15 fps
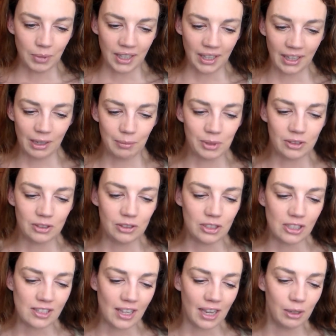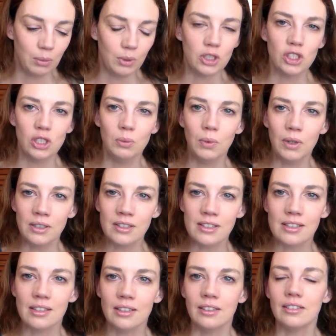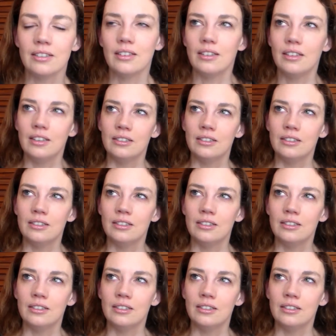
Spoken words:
being able to decide what she wants and